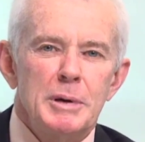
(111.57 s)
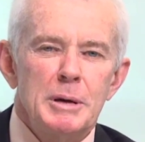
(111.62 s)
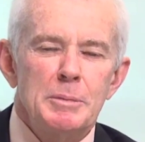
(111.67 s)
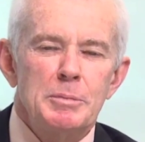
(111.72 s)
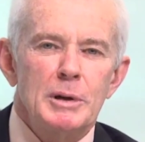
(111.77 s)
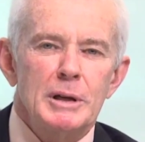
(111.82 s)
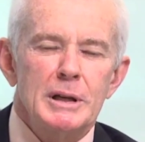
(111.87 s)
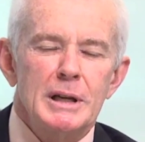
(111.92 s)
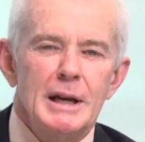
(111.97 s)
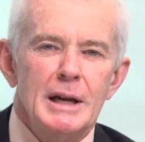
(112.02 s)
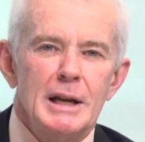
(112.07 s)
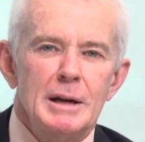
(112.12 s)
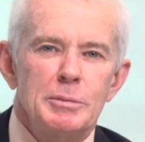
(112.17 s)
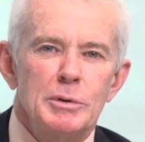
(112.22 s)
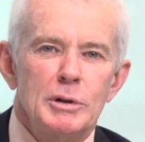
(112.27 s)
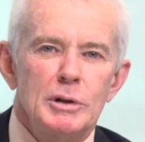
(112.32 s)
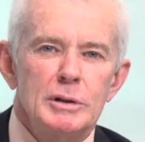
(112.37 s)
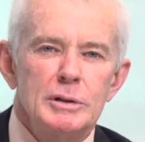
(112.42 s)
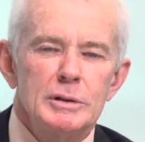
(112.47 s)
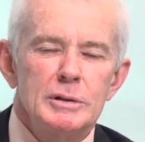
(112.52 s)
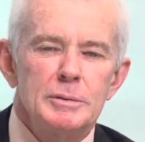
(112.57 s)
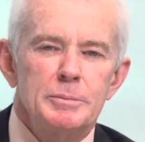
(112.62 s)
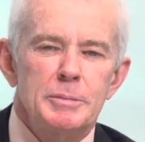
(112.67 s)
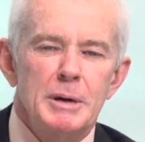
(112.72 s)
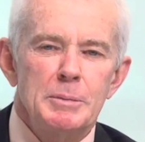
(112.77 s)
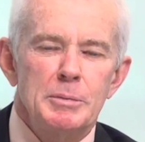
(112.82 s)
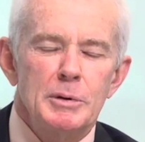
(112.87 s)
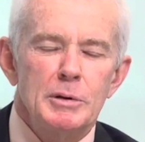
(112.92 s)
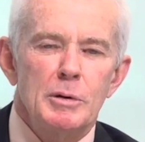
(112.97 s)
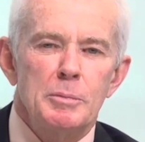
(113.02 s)
people accountable,
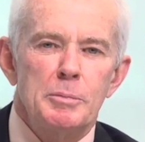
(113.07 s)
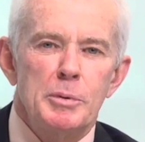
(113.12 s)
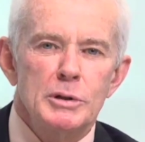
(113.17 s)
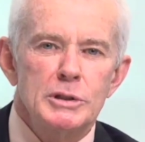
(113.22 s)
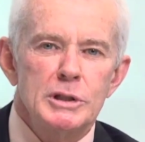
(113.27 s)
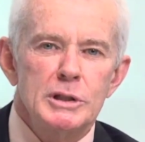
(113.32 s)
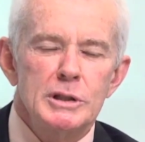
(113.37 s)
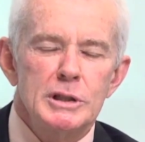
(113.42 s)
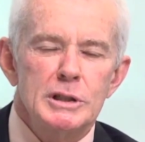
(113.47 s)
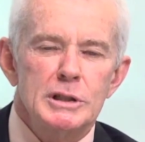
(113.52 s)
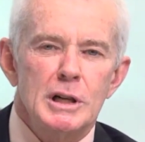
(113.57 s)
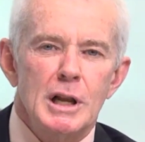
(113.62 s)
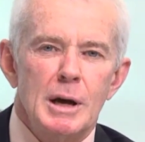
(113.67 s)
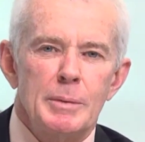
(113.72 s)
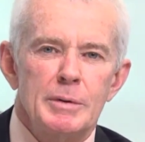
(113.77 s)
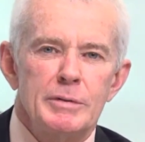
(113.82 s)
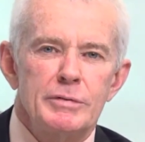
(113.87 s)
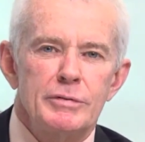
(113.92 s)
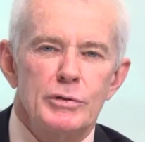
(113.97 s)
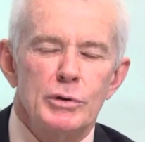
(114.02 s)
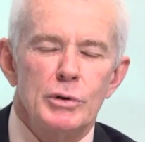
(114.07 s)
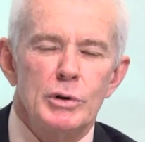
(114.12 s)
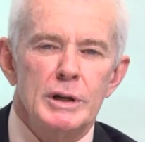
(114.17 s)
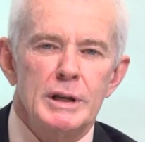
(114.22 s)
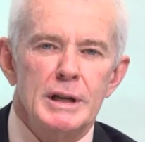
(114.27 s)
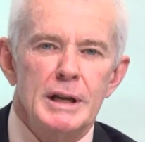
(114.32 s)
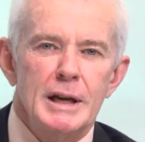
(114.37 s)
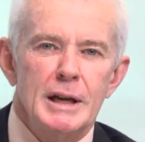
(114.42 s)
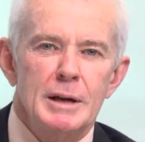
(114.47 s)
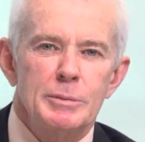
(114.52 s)
people who are pushing this climate fraud
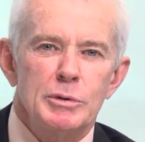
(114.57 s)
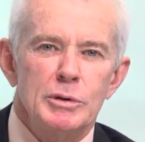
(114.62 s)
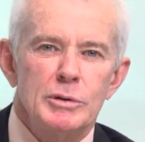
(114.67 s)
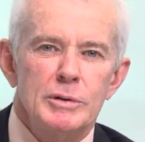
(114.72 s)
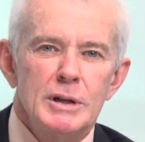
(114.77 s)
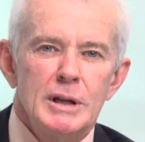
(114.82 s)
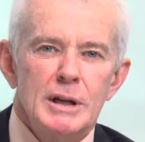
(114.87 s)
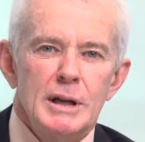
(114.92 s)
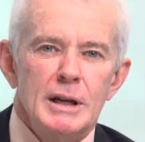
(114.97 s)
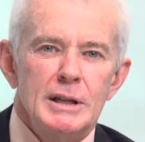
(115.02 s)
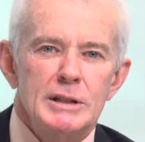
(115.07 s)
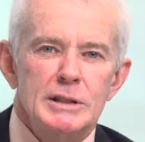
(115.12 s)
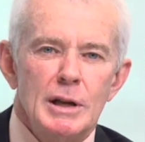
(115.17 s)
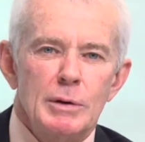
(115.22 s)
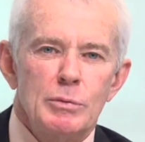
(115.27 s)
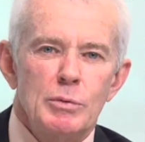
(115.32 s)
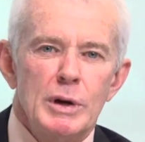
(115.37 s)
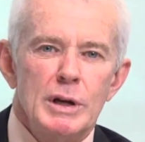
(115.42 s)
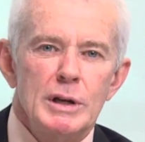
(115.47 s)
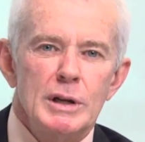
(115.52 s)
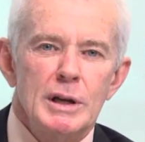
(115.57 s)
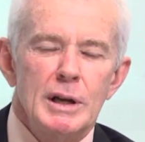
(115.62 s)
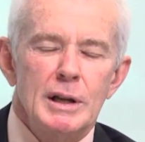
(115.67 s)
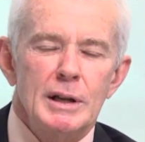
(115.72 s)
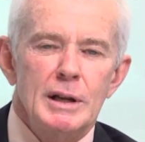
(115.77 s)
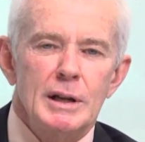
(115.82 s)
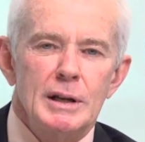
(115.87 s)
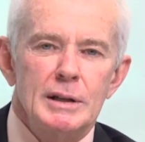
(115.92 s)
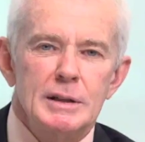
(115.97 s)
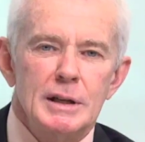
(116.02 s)
accountable, and say we're,
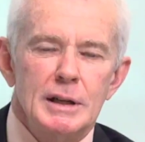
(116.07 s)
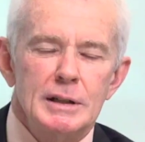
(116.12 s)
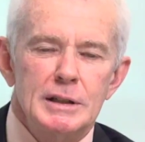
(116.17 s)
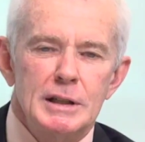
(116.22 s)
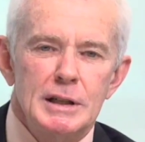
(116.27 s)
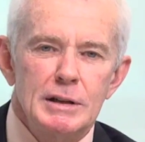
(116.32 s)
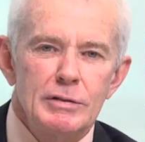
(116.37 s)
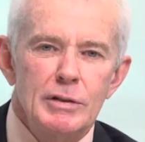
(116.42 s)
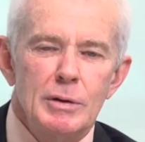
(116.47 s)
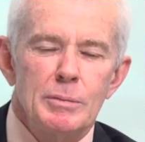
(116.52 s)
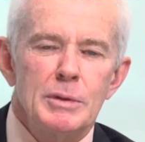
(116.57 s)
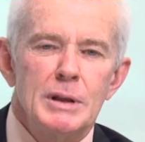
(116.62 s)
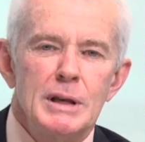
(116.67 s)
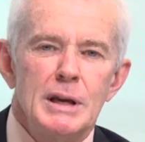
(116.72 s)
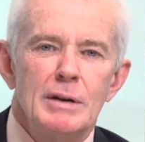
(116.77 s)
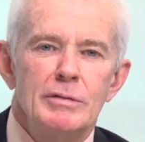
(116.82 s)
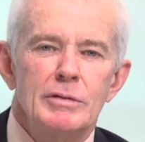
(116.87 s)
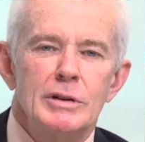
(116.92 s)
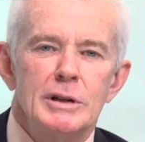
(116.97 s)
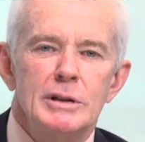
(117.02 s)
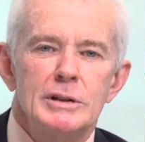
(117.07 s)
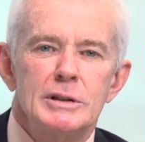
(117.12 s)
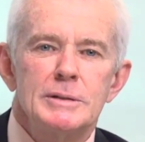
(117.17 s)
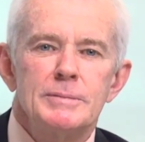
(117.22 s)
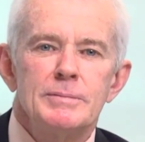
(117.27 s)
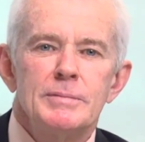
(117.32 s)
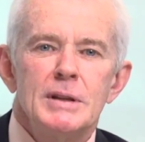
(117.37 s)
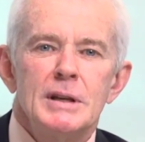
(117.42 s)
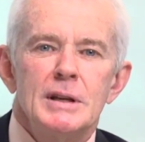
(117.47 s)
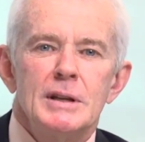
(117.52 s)
and give them the
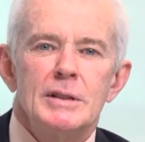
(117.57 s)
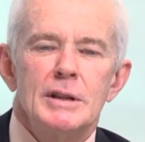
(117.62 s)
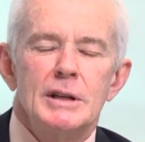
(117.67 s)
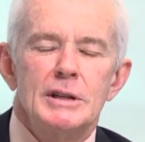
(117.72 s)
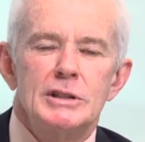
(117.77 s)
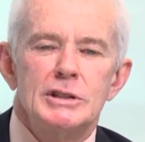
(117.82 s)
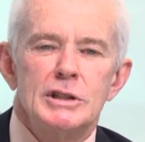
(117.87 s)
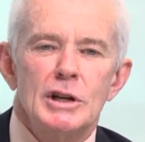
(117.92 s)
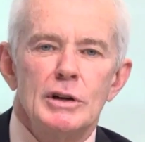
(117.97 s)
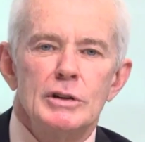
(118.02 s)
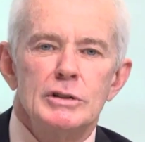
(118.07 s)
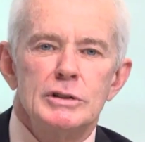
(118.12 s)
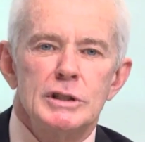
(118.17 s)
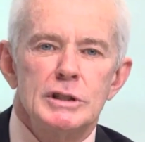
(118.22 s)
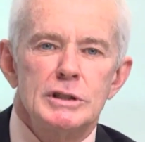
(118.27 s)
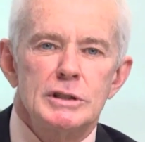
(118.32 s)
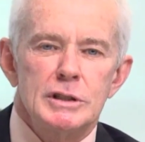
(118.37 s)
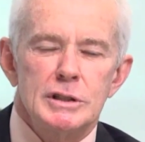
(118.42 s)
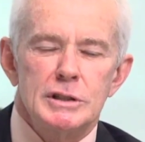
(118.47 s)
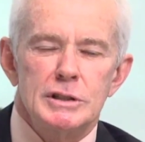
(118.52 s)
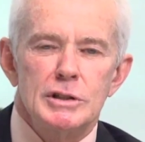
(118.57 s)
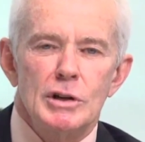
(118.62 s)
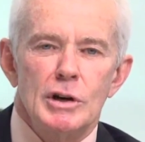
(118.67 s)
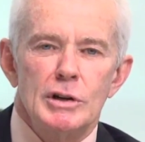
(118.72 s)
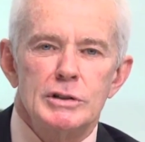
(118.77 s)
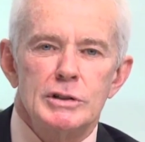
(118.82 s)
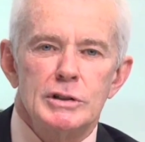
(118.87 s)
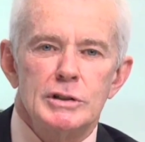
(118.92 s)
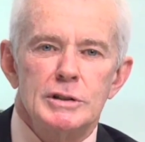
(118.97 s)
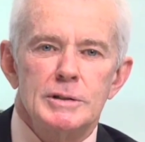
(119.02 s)
evidence that shows it's
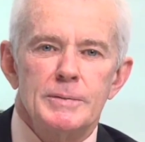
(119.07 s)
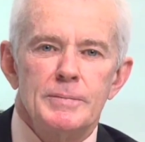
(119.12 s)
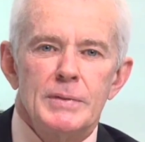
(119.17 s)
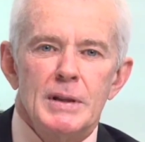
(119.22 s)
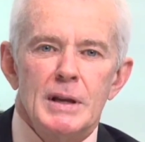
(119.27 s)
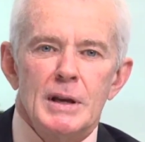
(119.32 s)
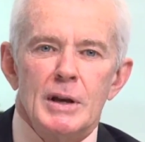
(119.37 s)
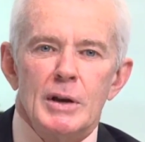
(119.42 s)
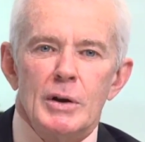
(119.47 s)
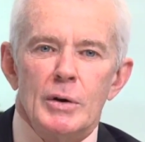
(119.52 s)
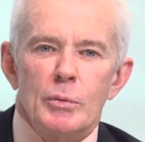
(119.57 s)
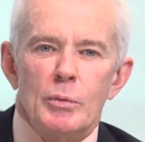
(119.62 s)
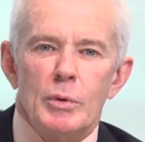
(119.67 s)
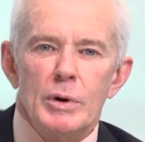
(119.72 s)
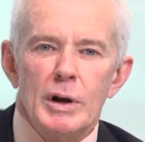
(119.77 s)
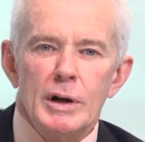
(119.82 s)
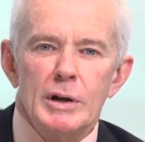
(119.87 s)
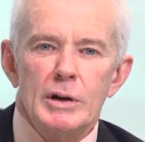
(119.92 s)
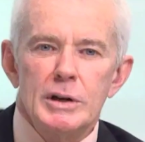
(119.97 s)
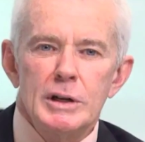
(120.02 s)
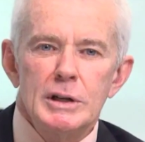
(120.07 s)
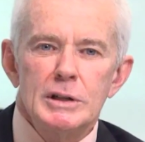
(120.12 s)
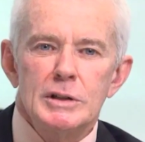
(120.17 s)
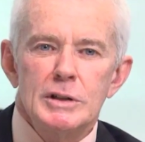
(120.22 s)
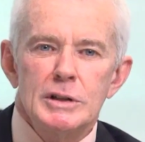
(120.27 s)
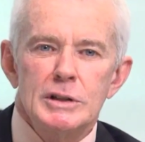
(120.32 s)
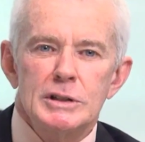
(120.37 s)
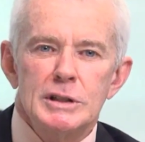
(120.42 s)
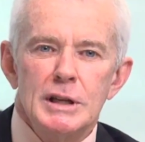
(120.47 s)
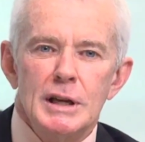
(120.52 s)
nonsense. When I got
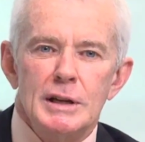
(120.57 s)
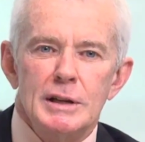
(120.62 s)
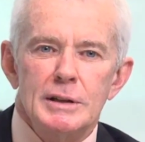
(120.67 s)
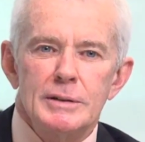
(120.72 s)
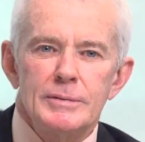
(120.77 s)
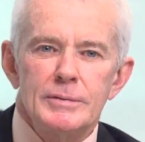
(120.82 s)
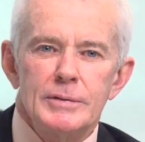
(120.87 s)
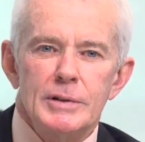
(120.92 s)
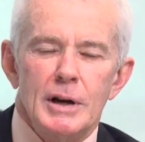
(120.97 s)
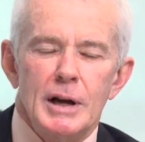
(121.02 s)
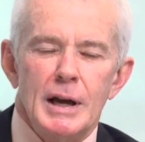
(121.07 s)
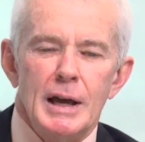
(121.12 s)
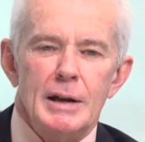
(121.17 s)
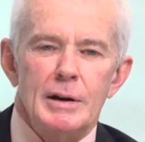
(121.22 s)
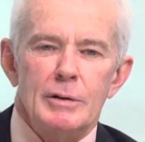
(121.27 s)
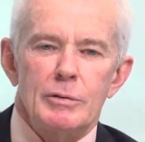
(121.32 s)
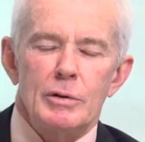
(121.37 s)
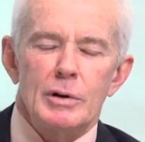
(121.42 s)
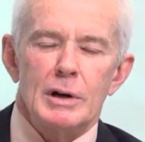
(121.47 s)
into the Senate, I had a